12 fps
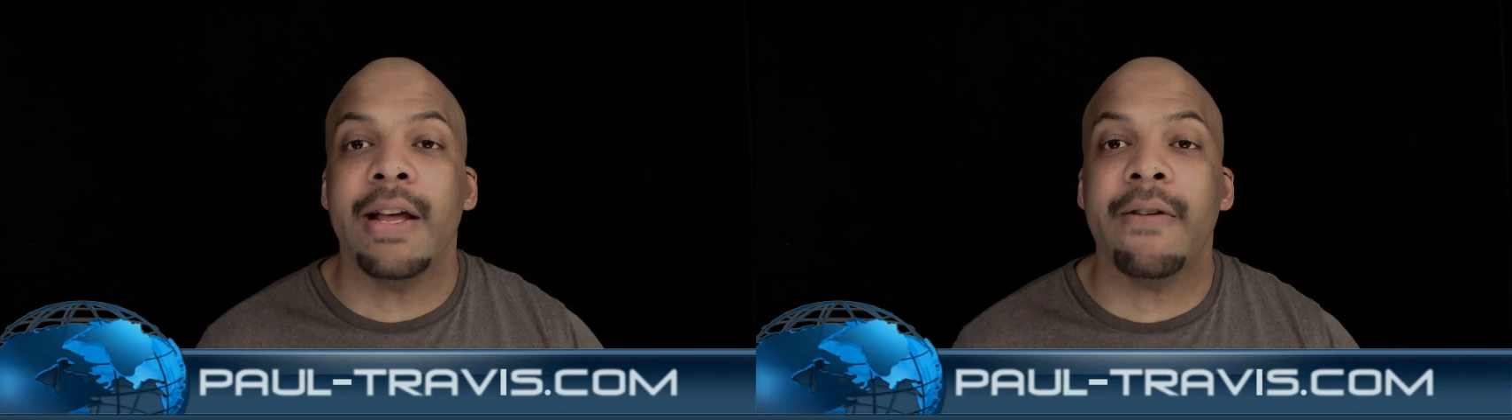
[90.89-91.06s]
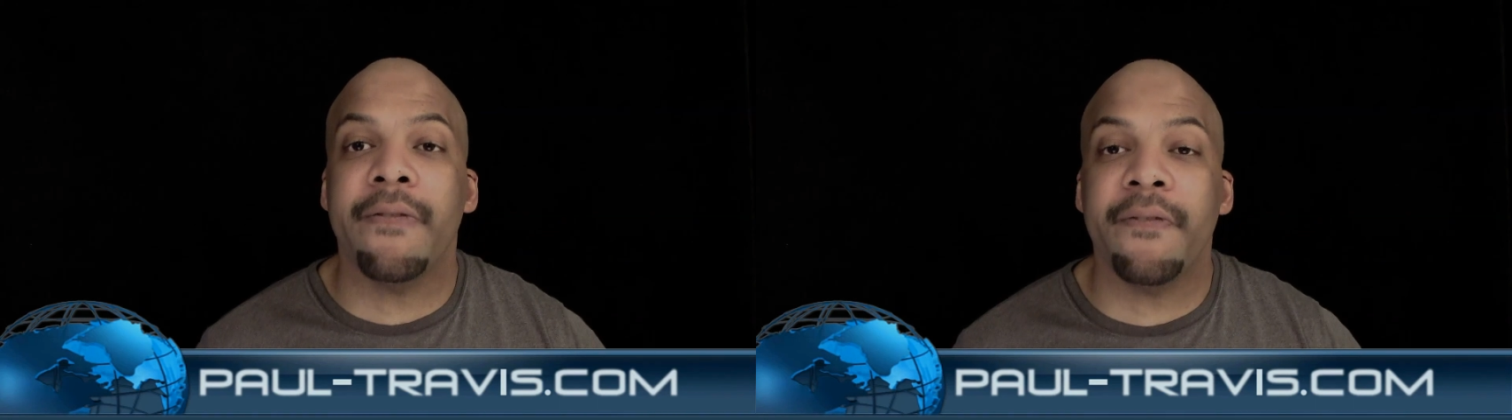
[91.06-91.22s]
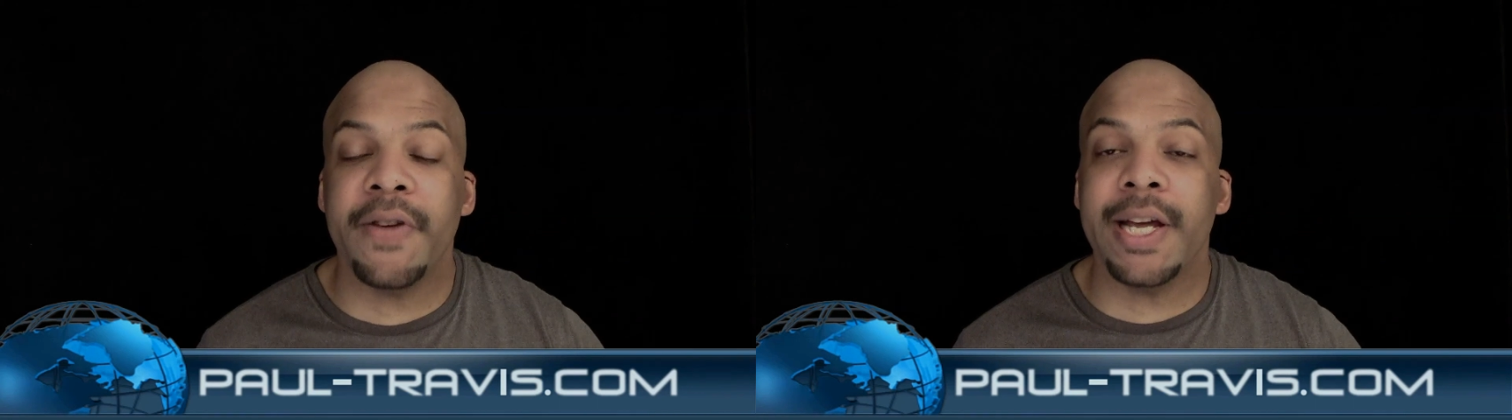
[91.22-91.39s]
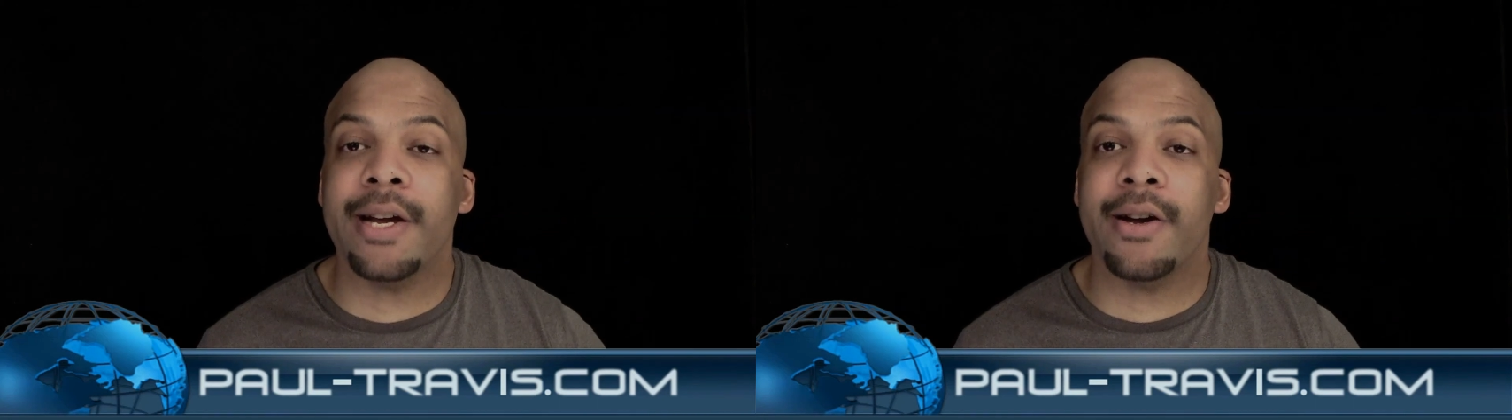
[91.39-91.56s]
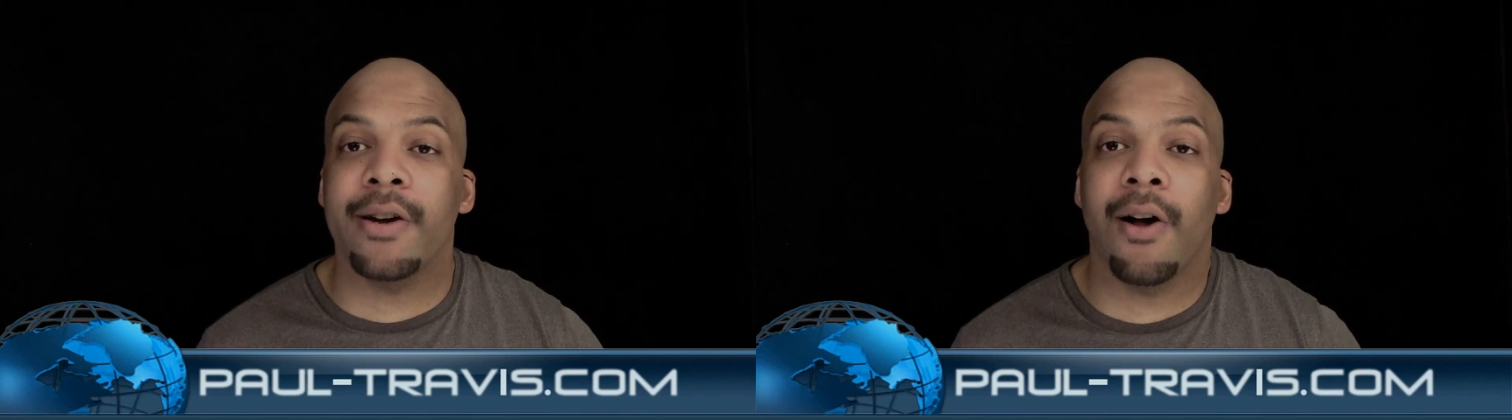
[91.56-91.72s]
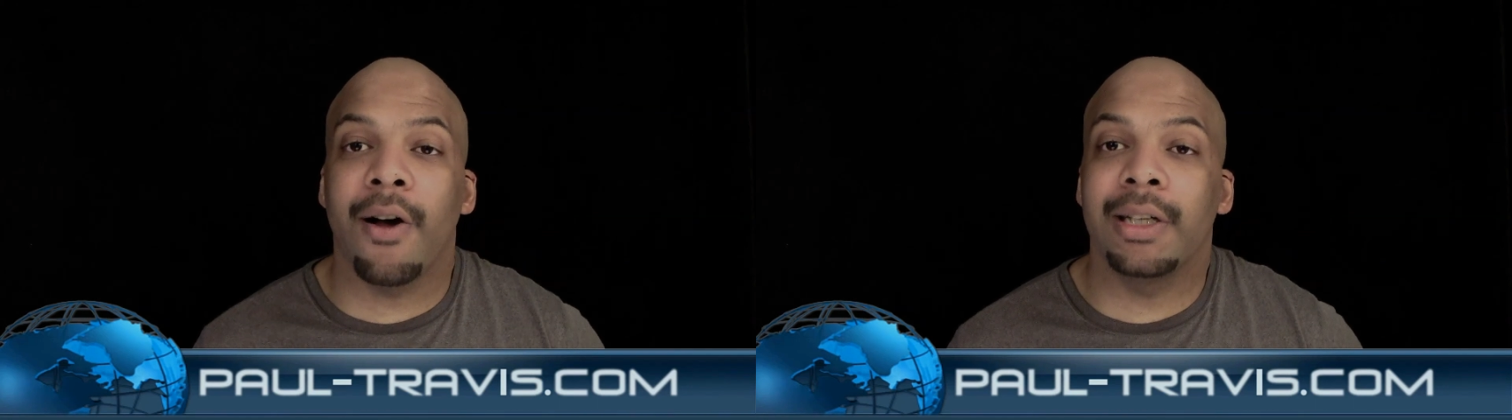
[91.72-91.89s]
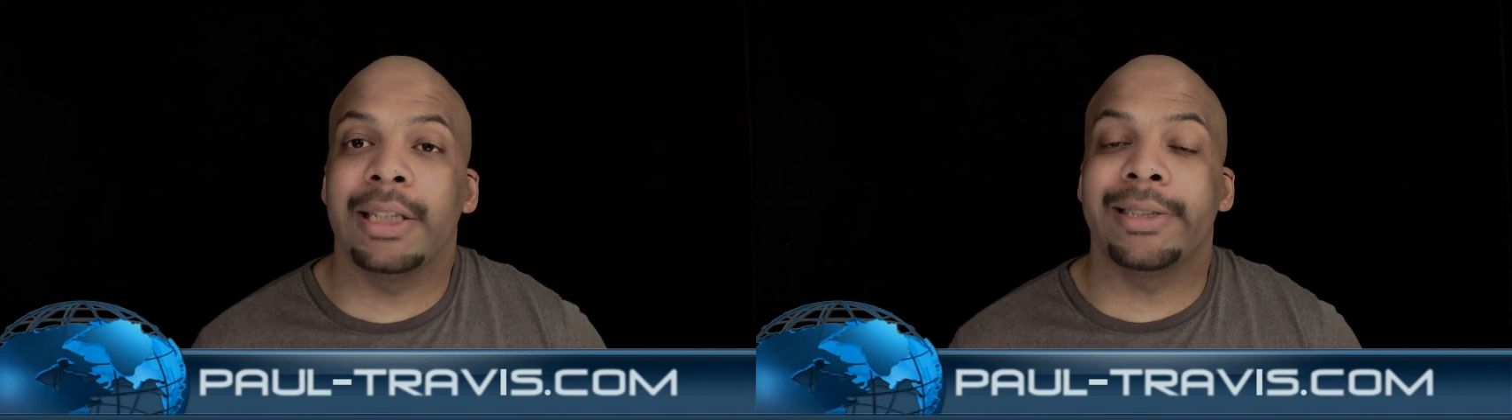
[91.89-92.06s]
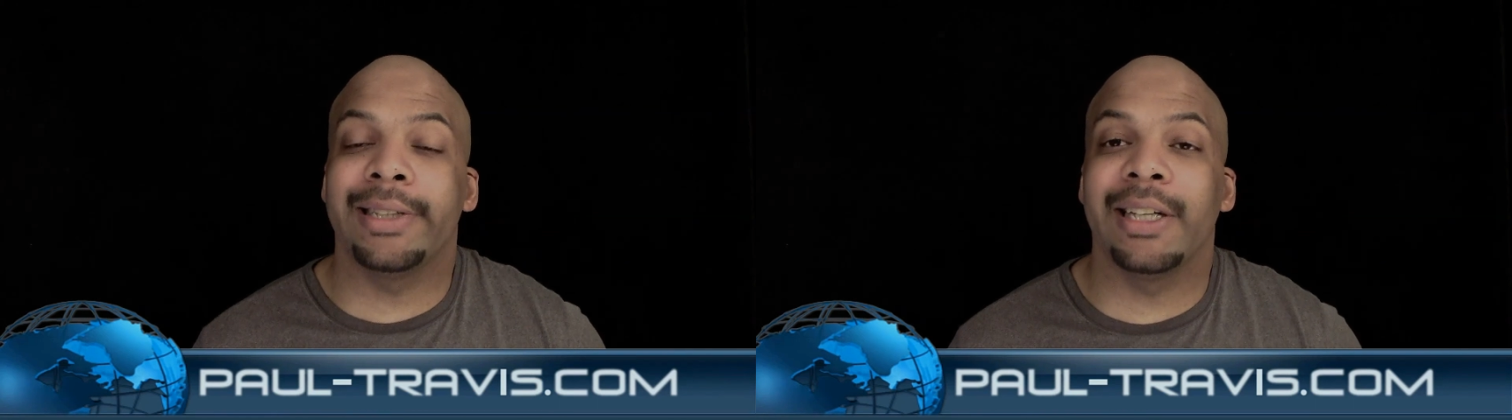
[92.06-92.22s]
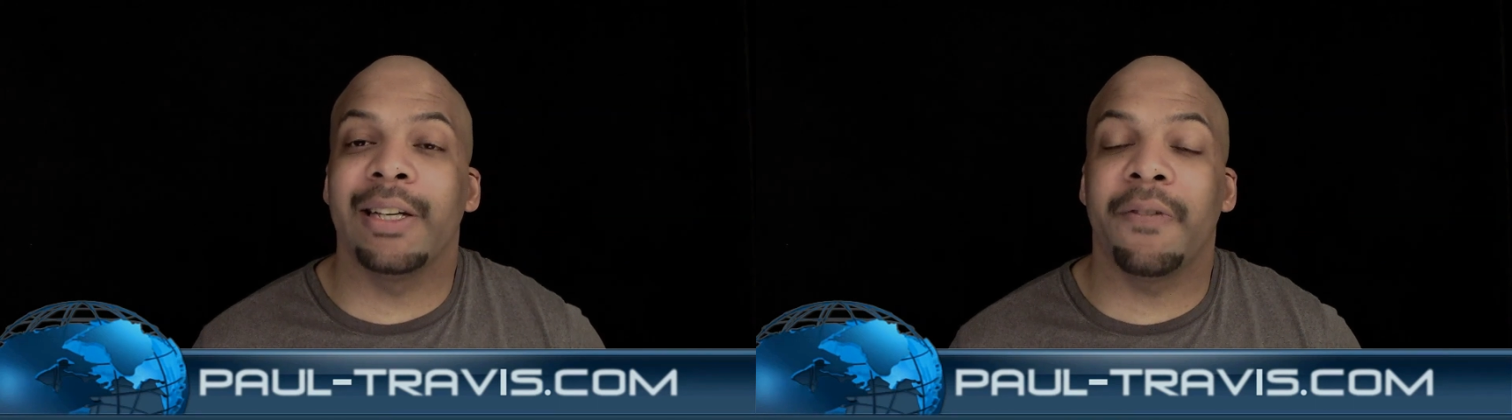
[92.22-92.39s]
He feared all these things.